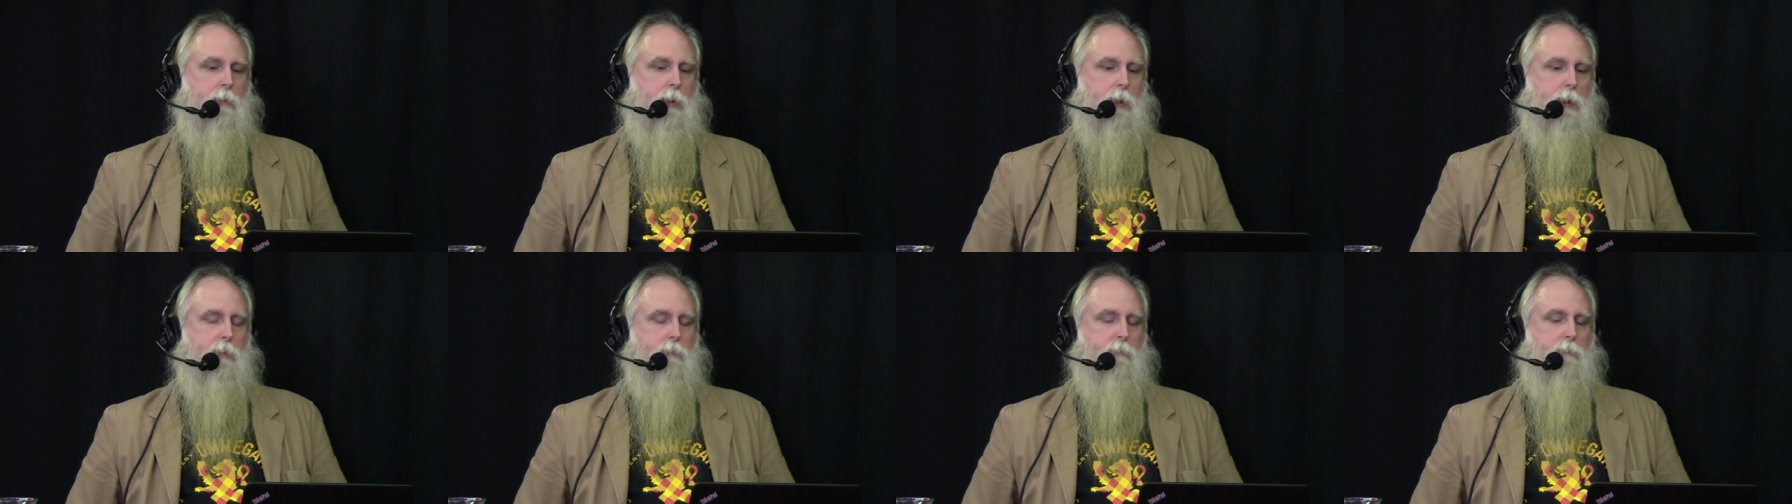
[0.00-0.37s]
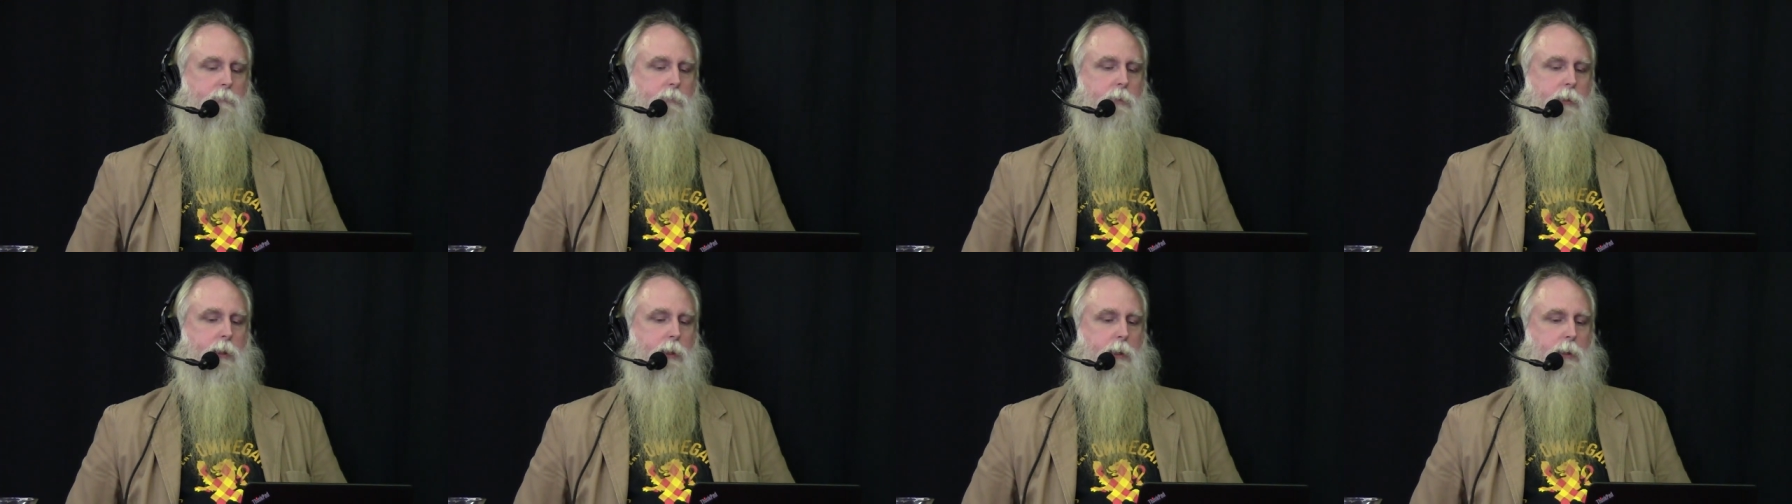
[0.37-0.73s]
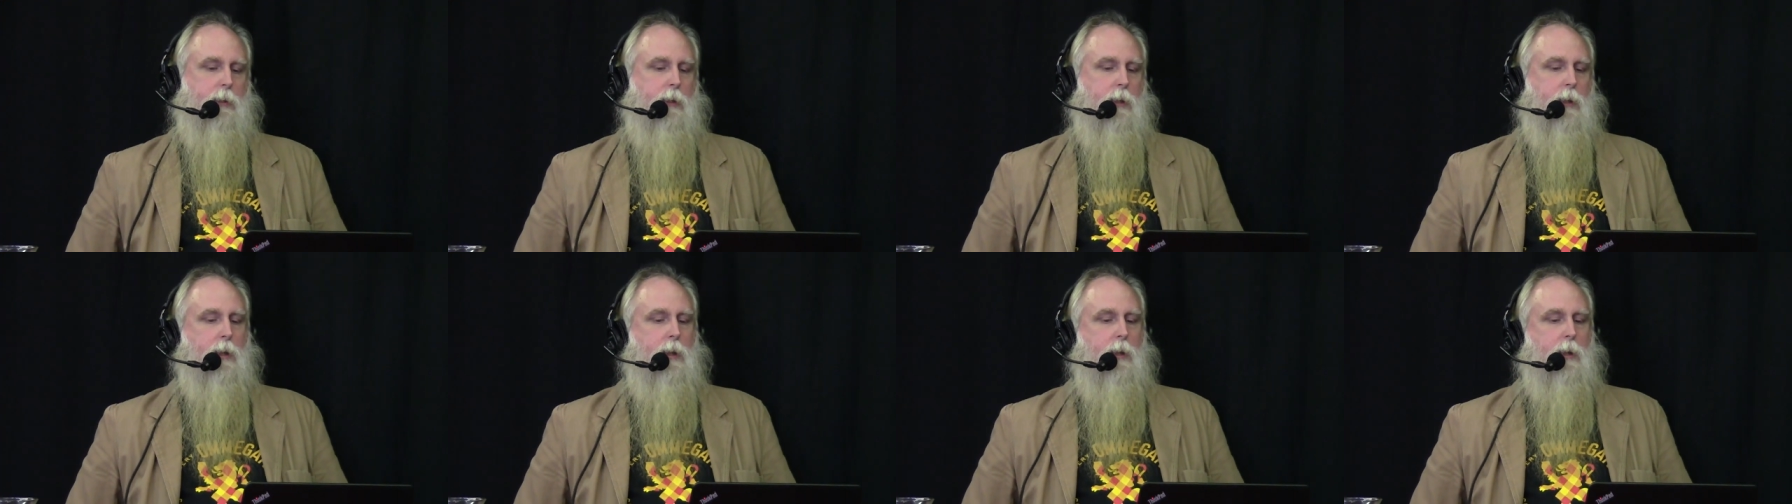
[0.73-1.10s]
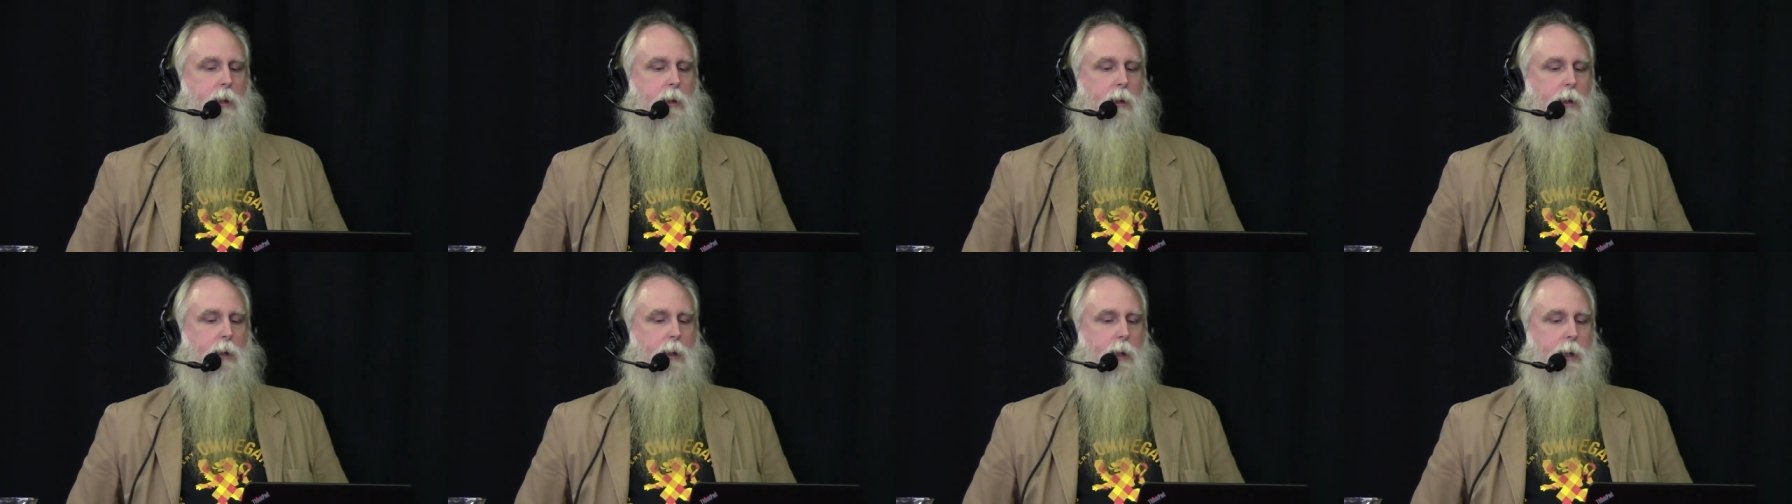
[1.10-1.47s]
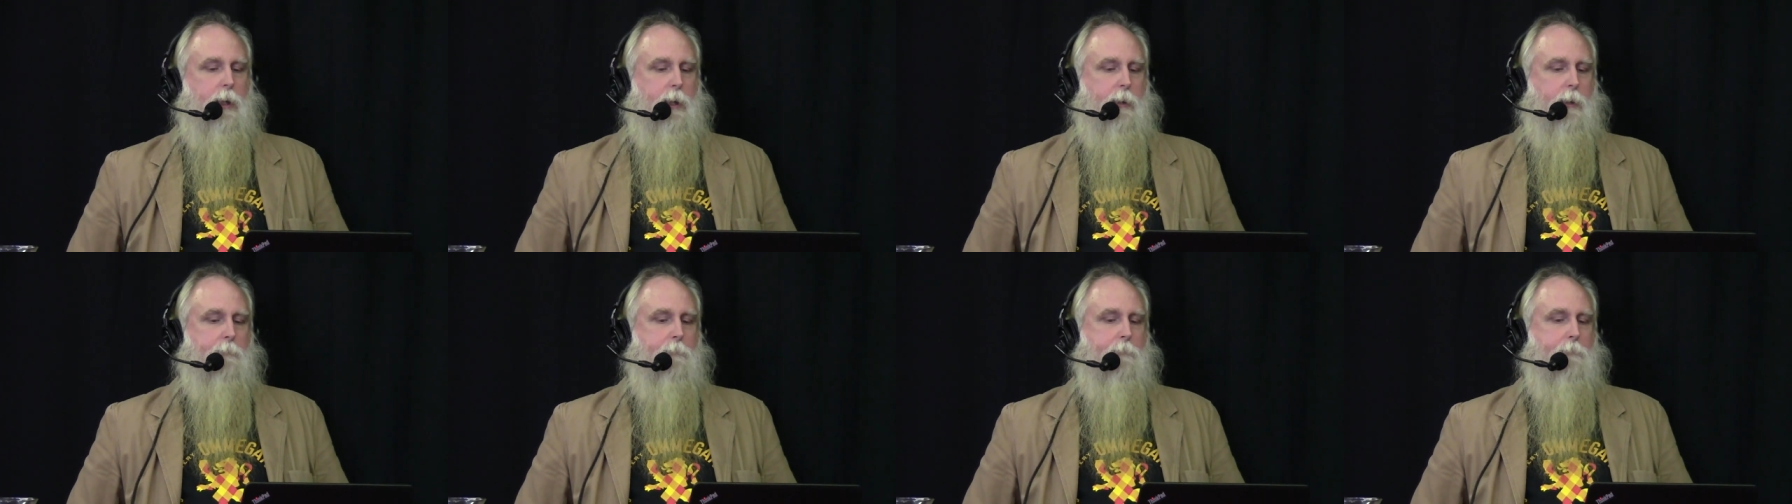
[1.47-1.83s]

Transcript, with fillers: That, forget it. Um,